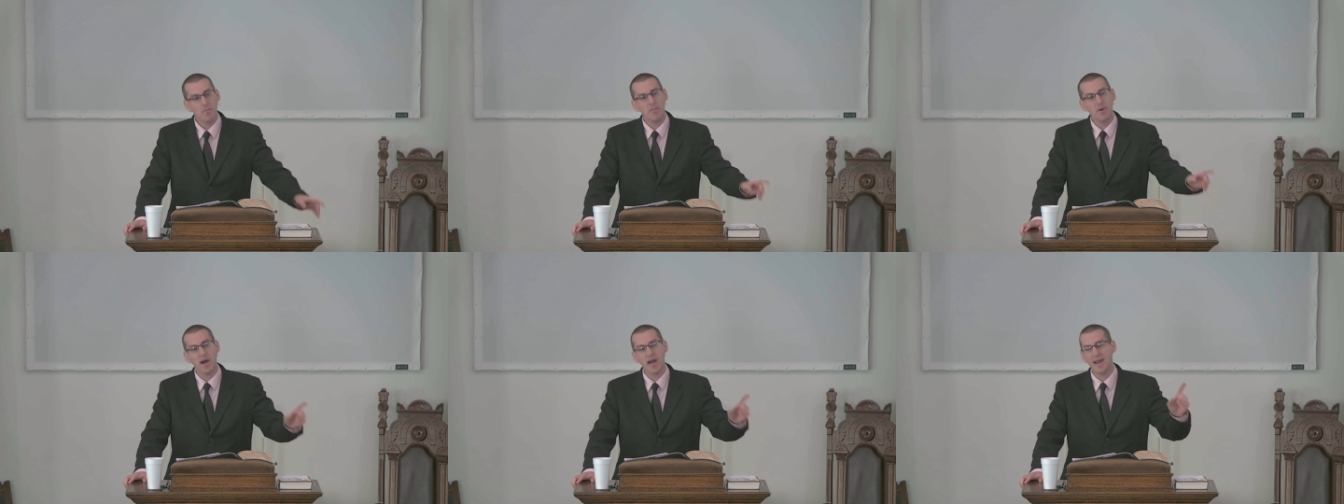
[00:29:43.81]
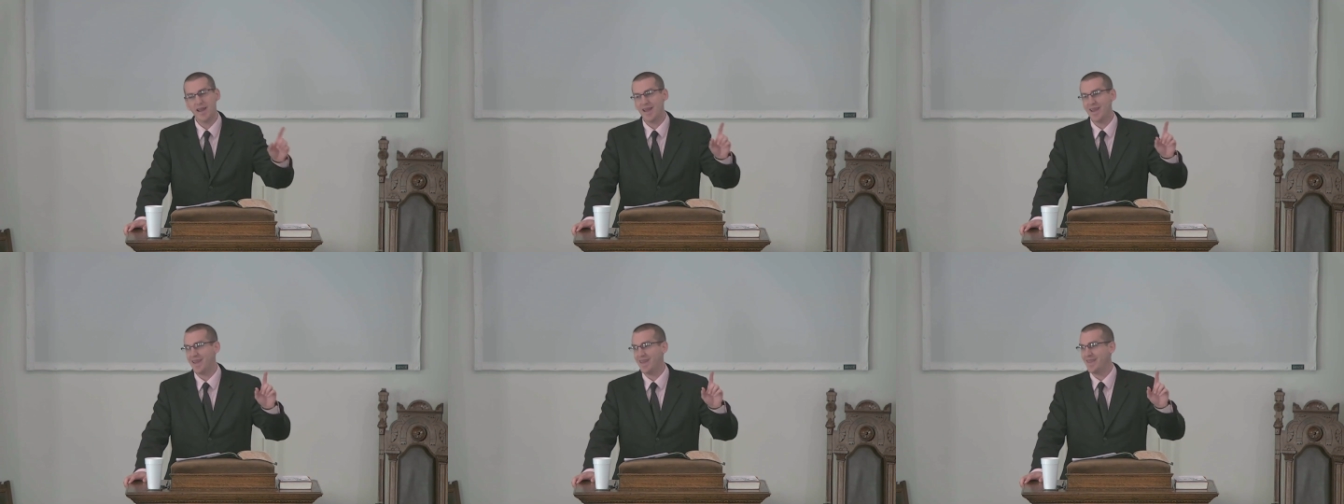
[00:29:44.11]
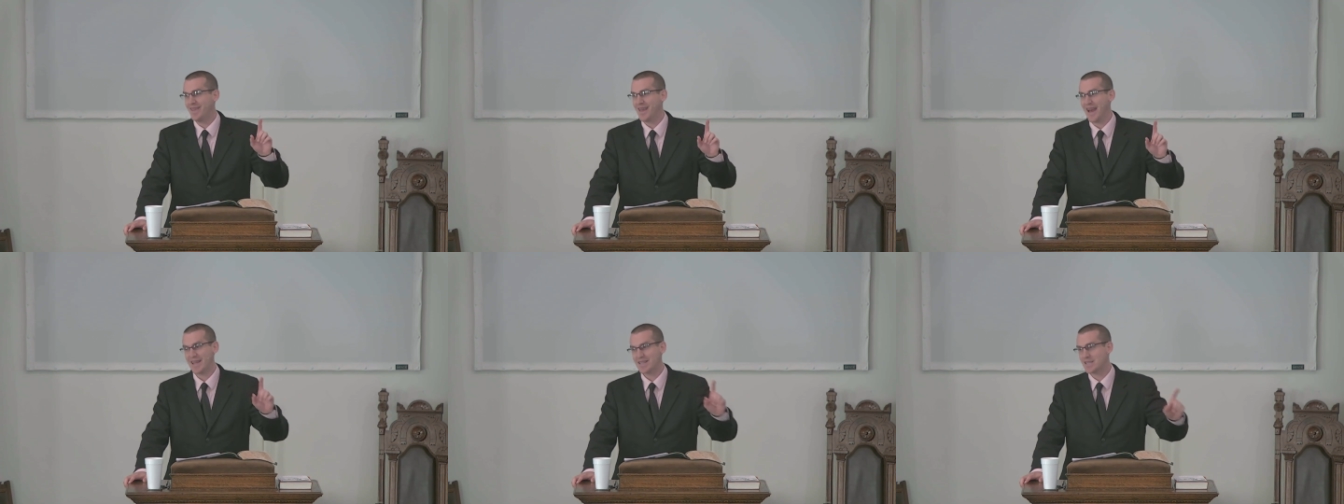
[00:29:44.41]

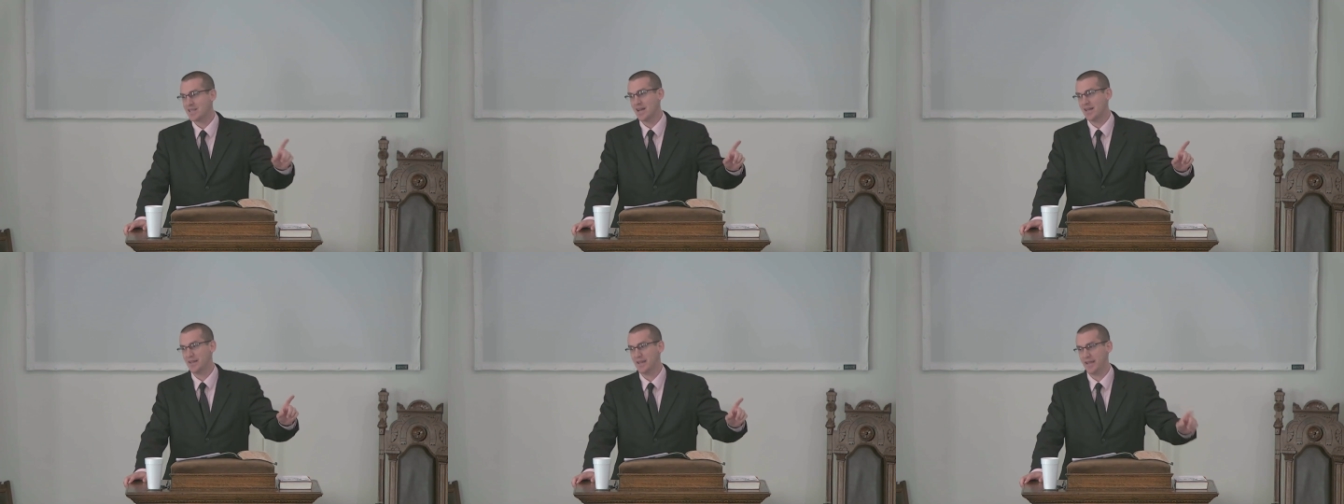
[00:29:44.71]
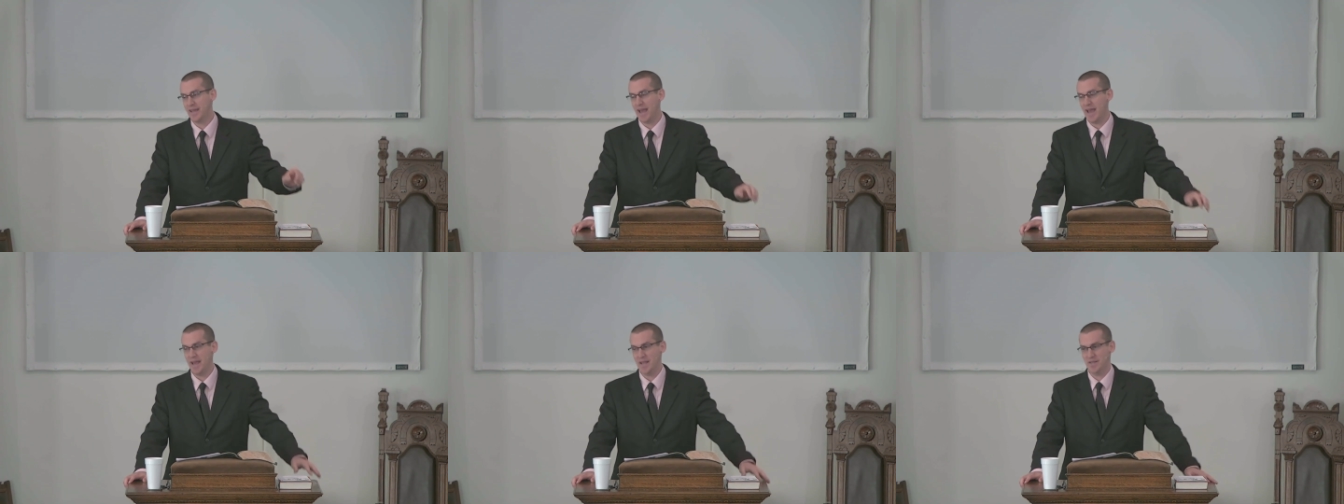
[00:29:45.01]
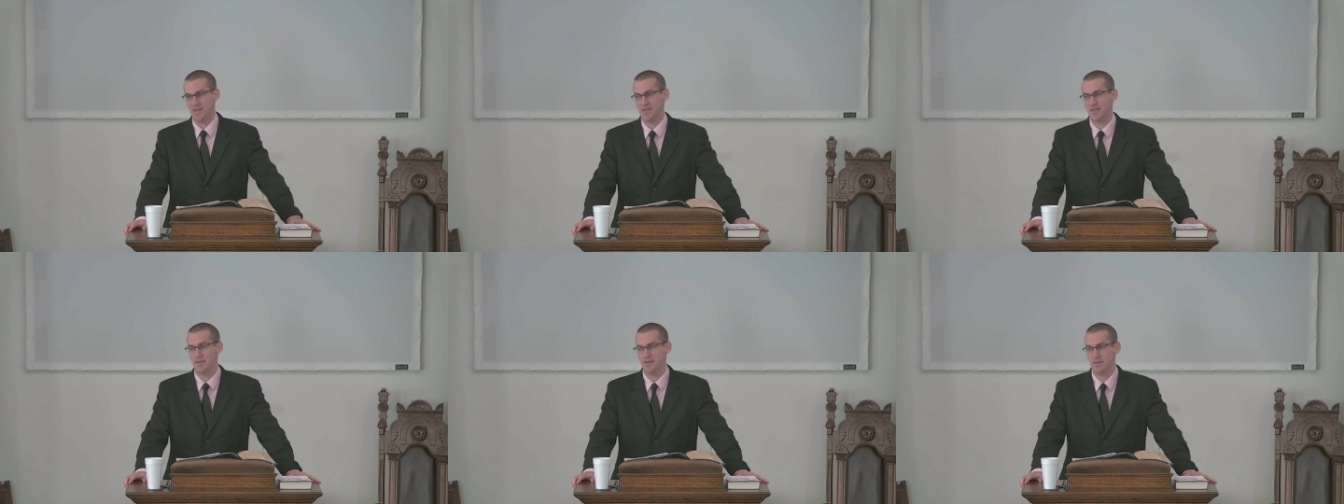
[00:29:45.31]
but that's not the
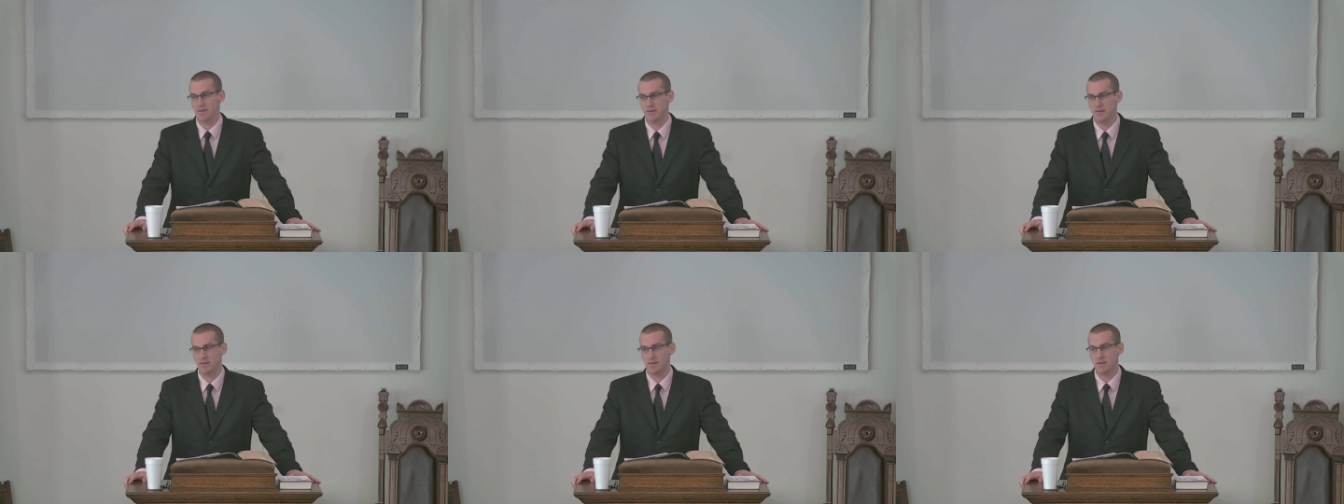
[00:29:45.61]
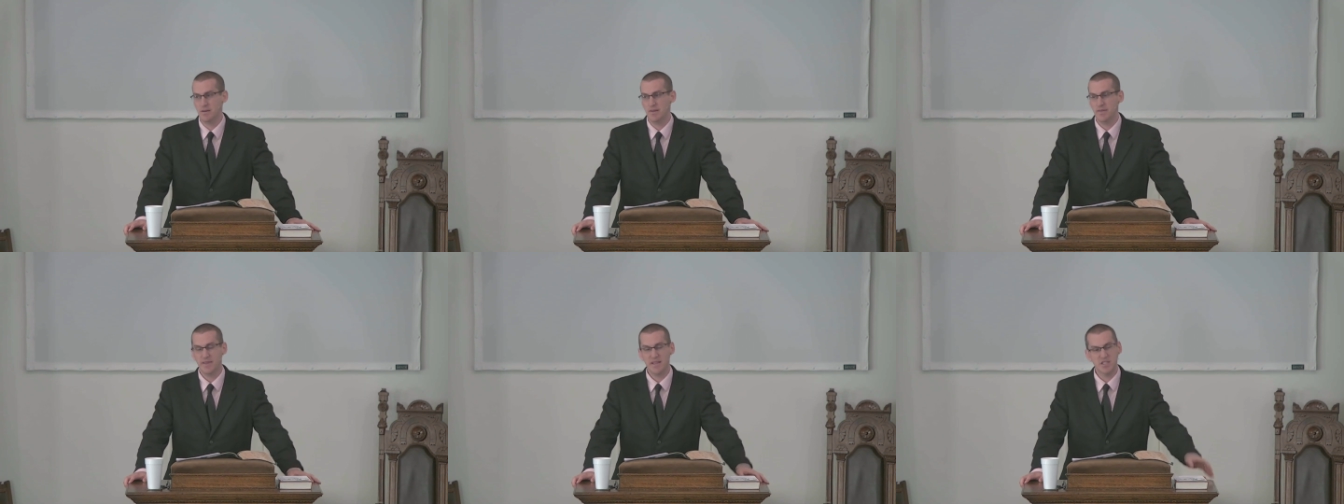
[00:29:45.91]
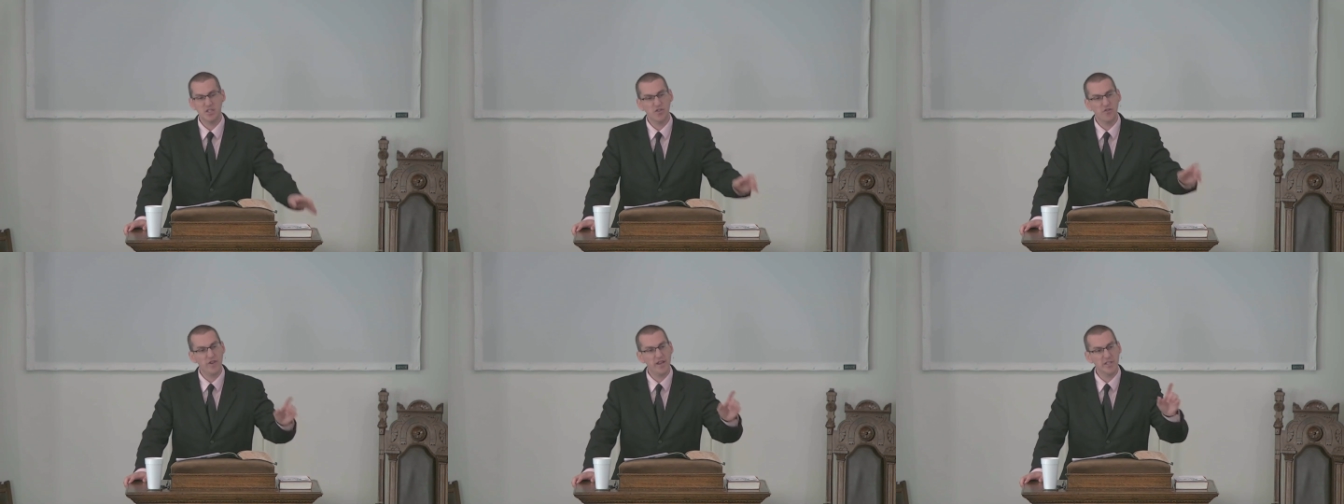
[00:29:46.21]
case.
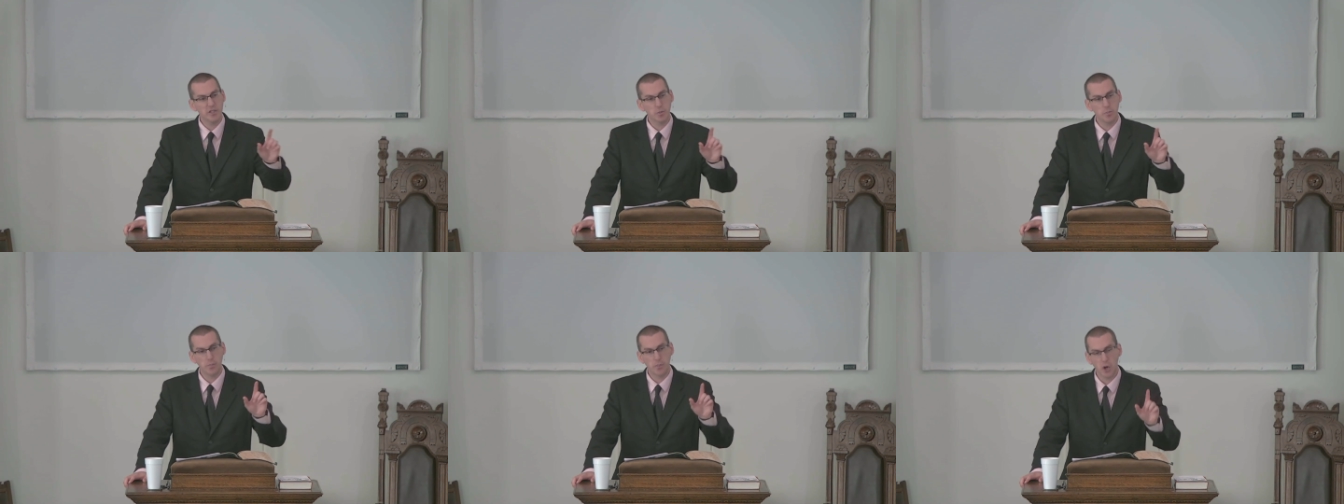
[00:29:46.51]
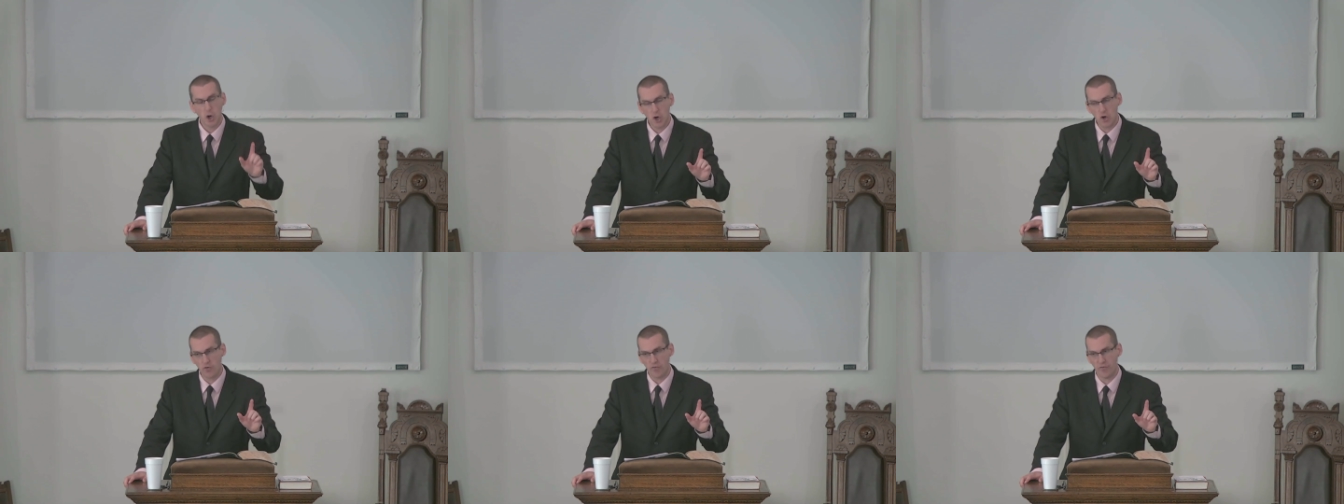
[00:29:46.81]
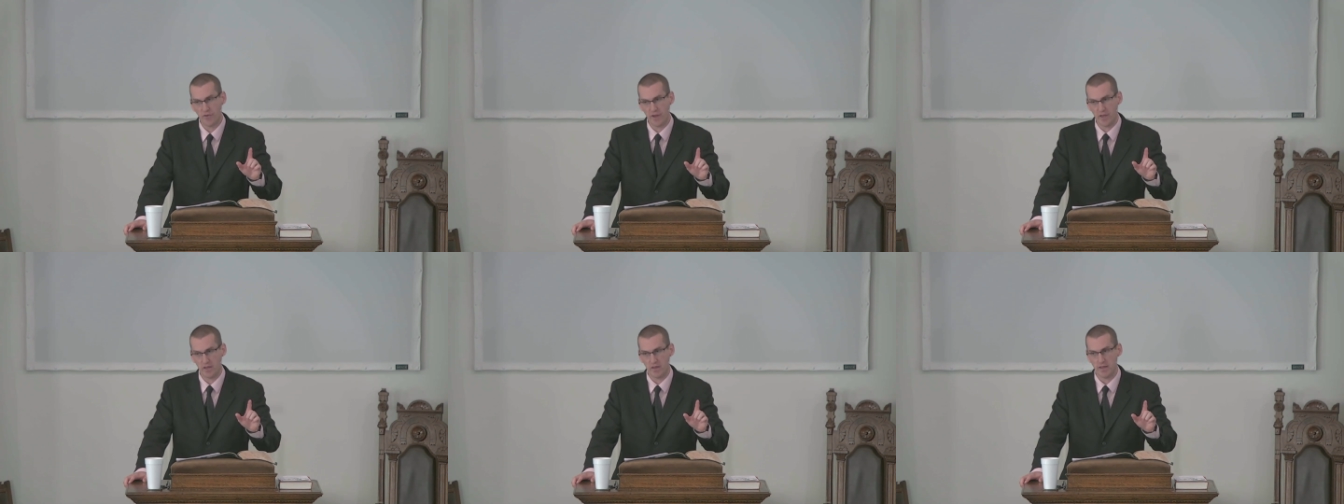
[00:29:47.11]
This fits
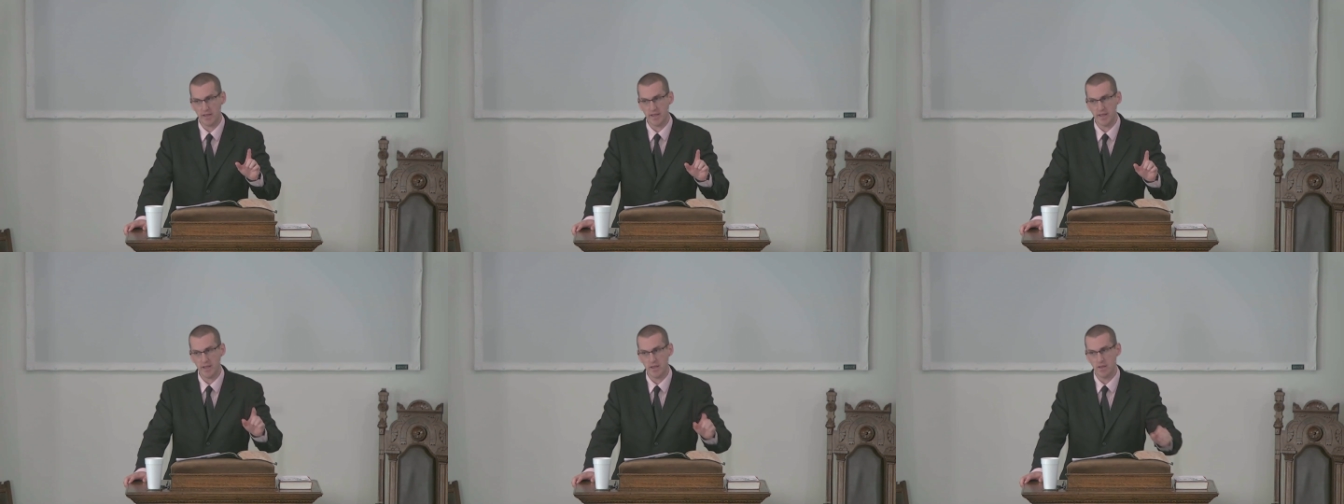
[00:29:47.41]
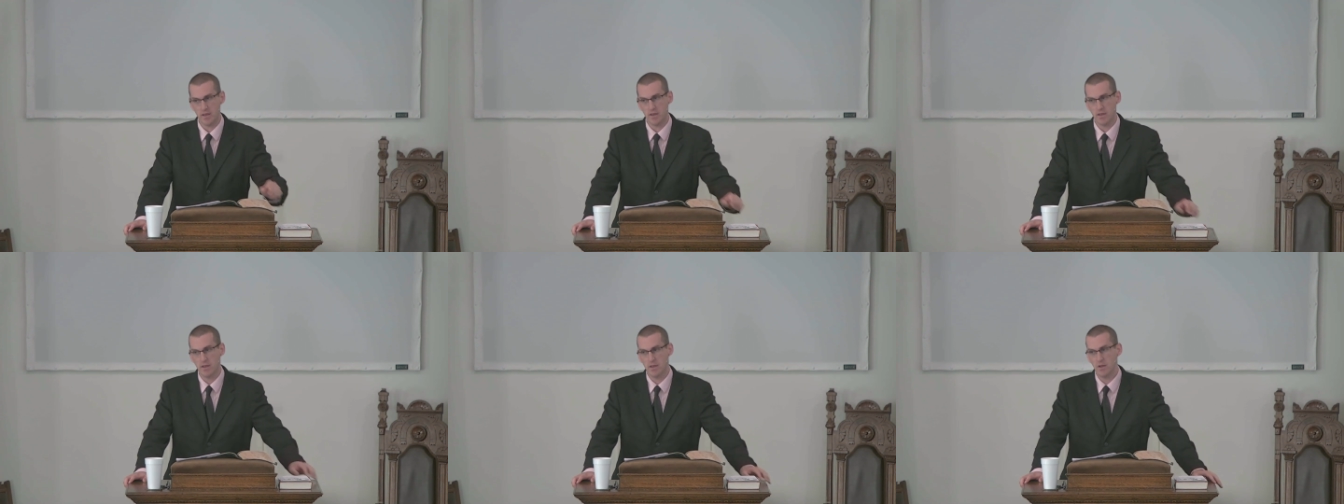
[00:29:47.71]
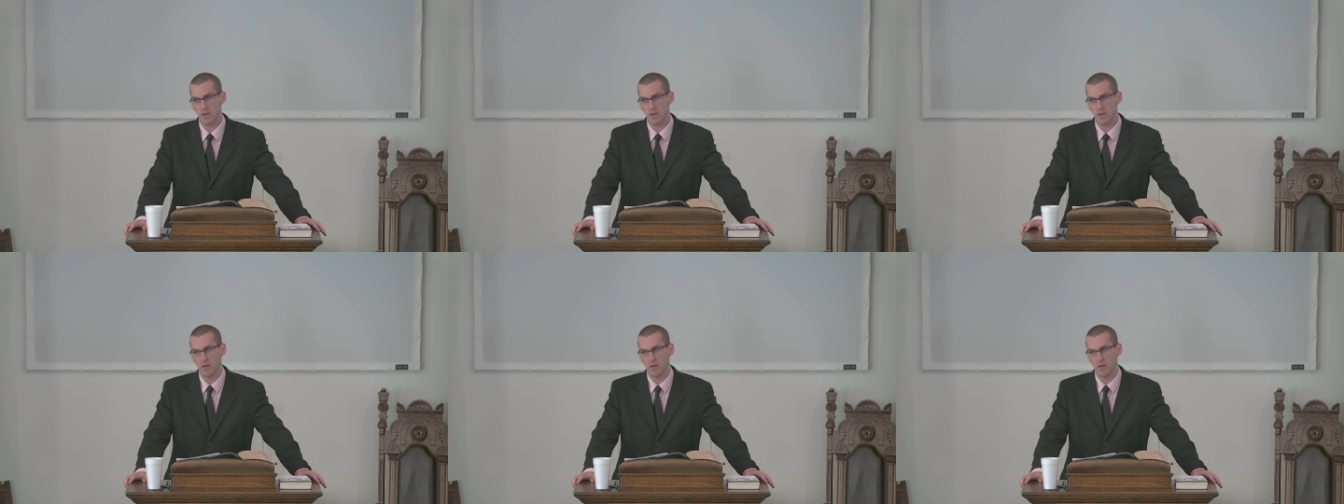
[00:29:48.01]
perfectly